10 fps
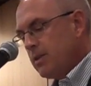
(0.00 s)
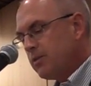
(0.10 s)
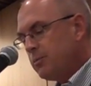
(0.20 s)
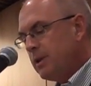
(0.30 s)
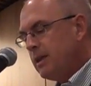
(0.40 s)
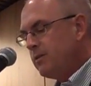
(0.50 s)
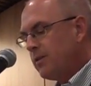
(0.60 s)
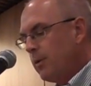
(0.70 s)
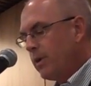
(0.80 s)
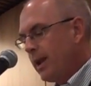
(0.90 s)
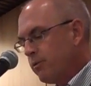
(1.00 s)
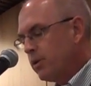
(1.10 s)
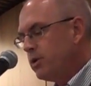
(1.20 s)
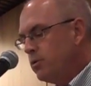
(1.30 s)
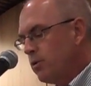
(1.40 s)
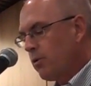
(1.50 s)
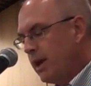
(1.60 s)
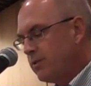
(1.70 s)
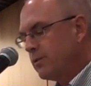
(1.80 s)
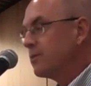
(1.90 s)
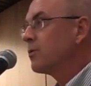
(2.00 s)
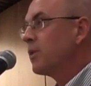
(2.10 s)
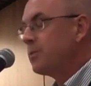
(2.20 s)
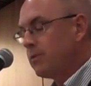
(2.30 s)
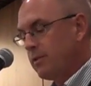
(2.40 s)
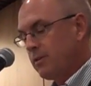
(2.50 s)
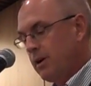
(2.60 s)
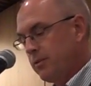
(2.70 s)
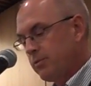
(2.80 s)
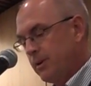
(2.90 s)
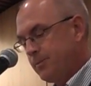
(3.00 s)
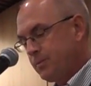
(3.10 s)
This means that whenever a new crisis grips this country,